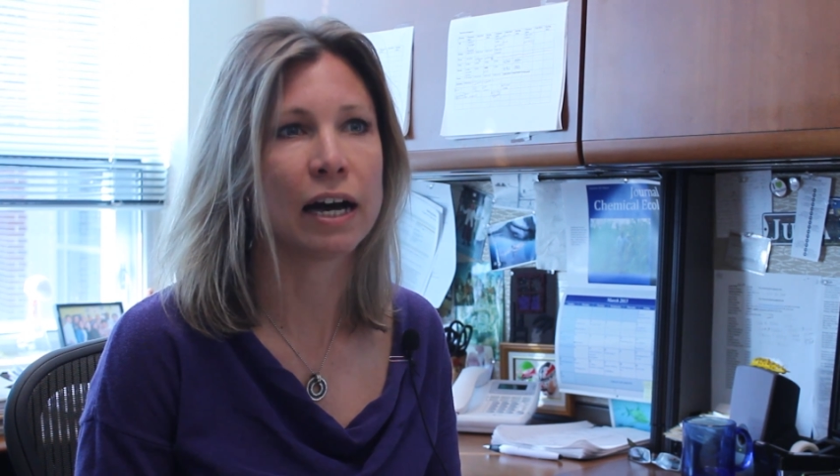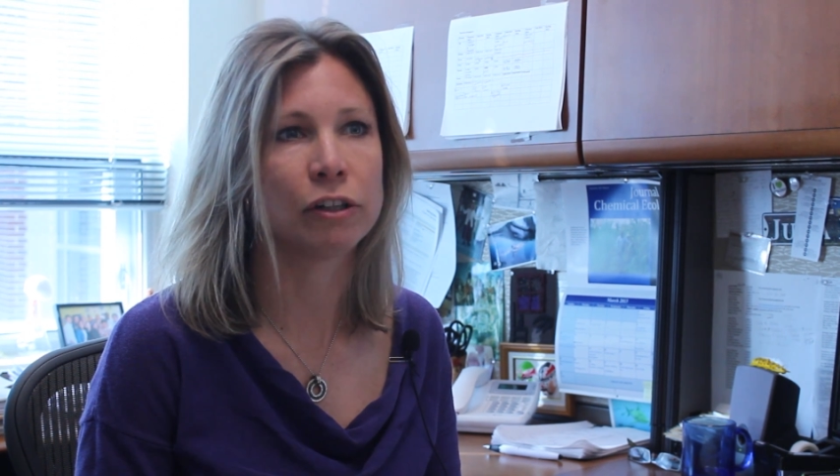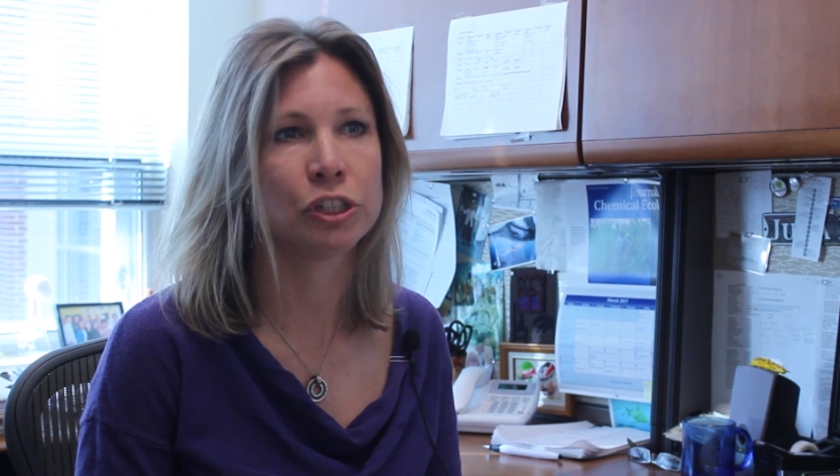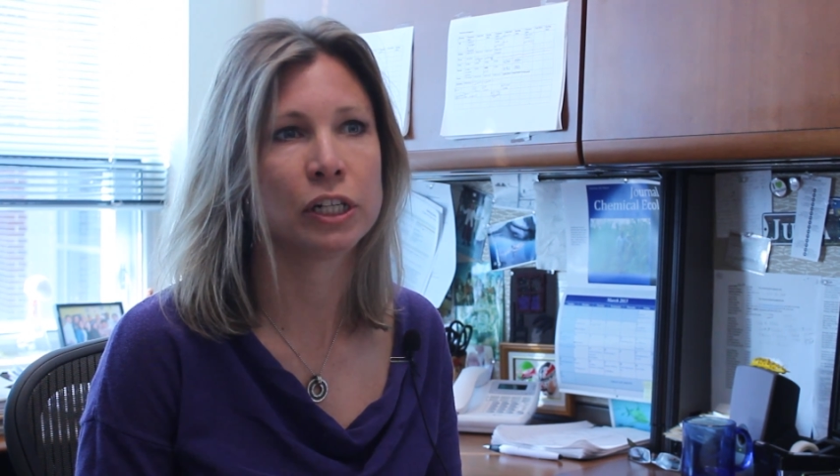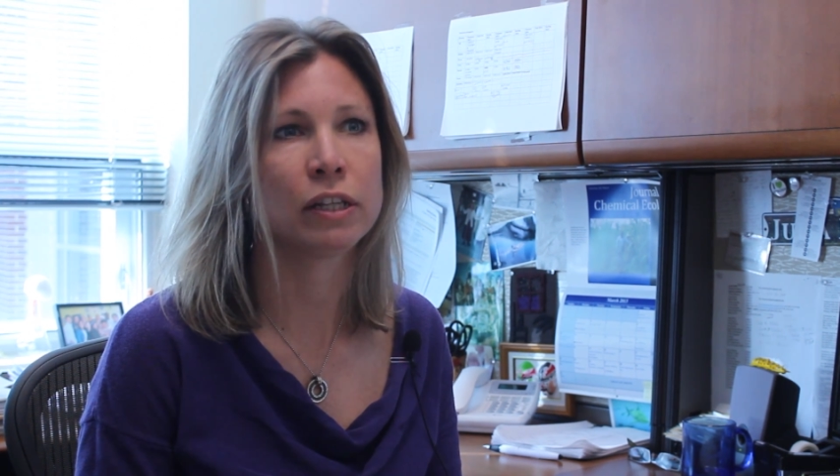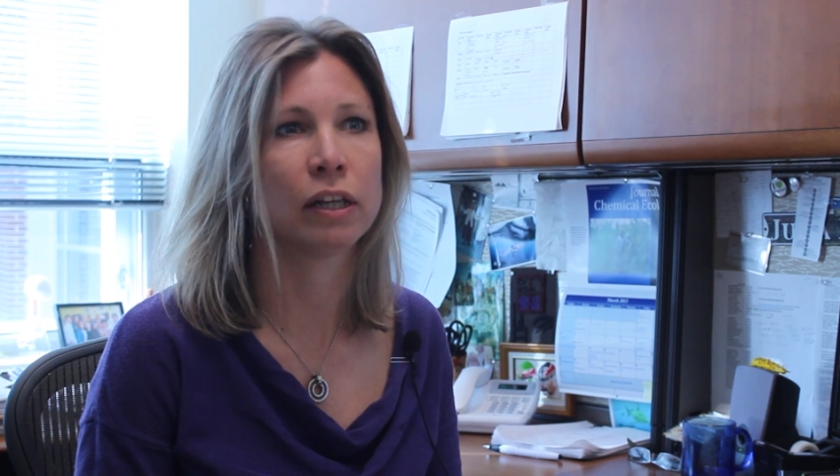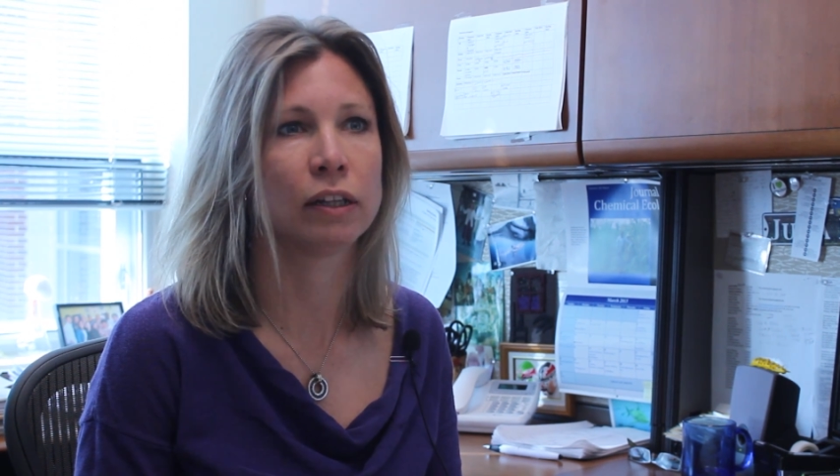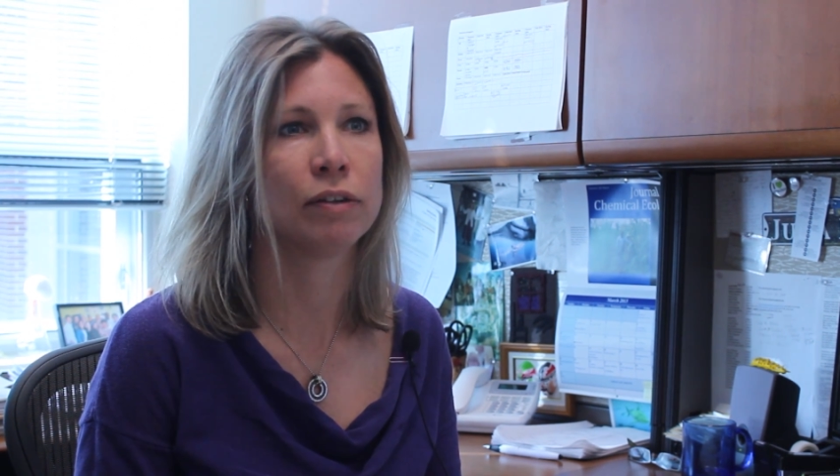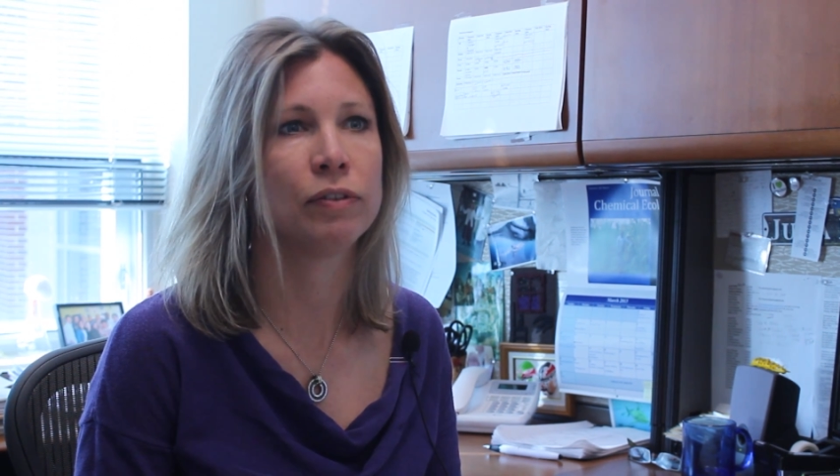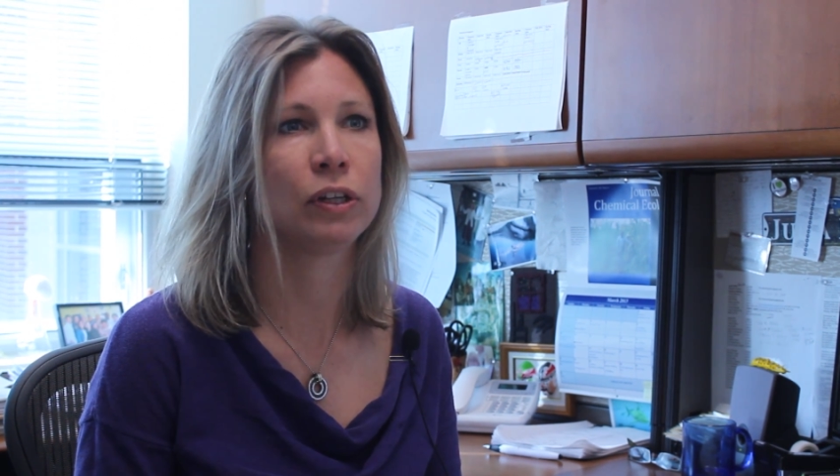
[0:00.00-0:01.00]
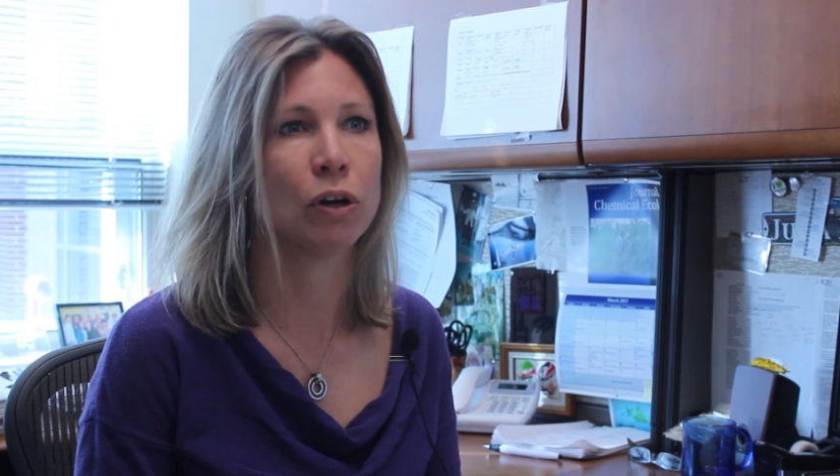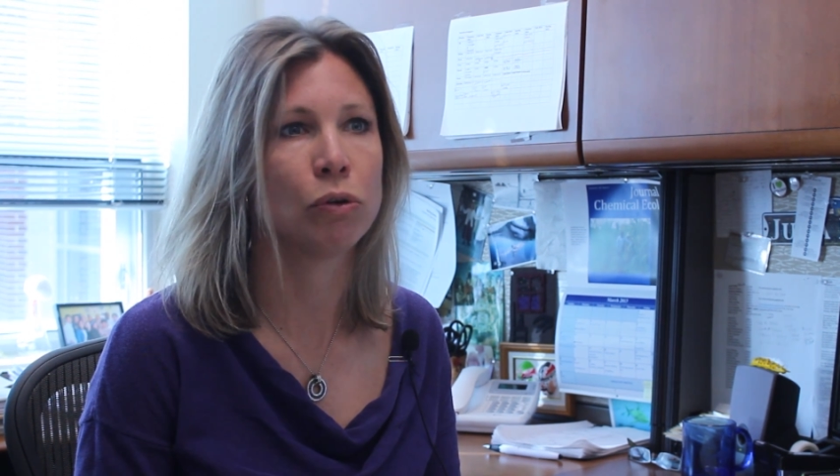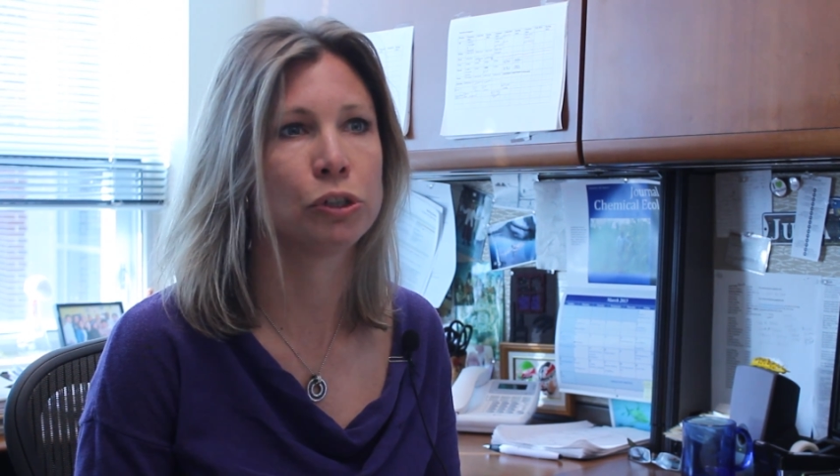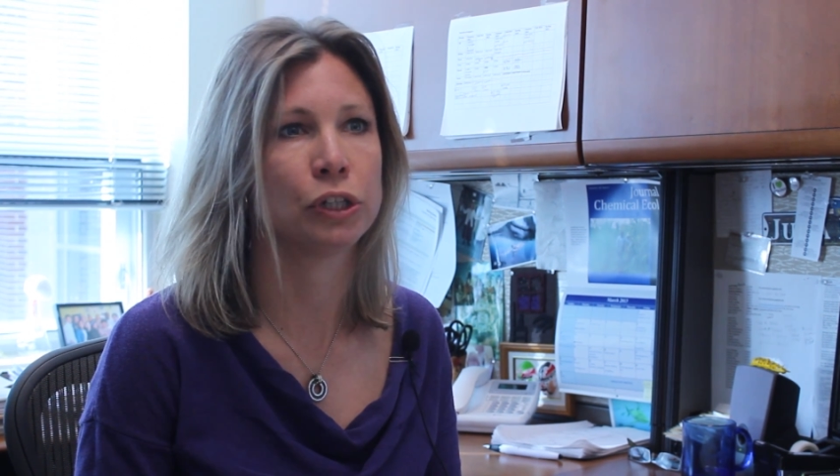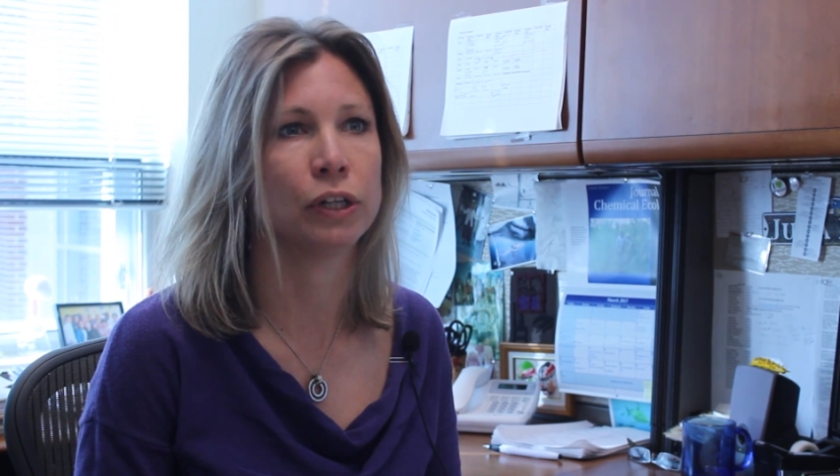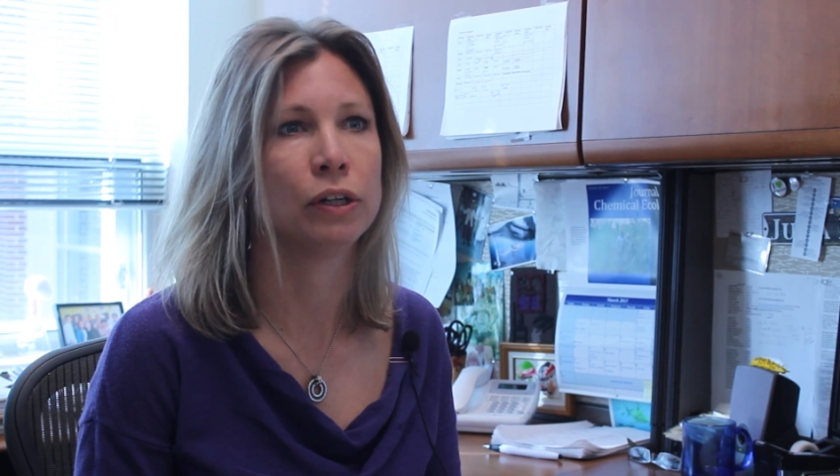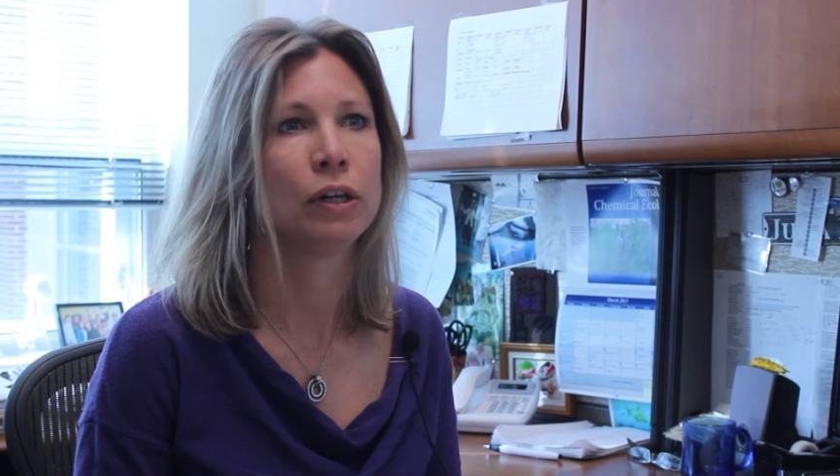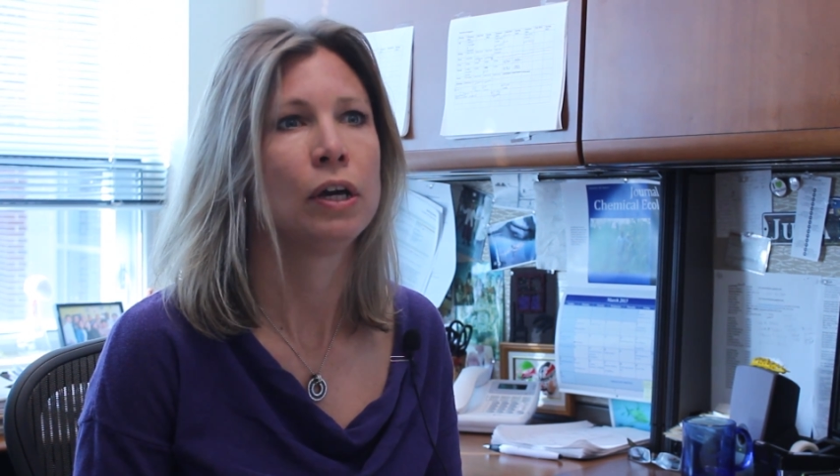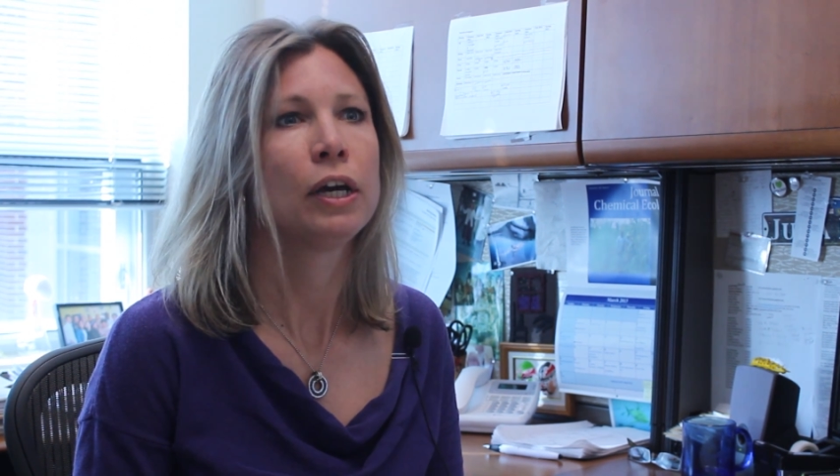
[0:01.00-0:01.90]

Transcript: algae that live in the ocean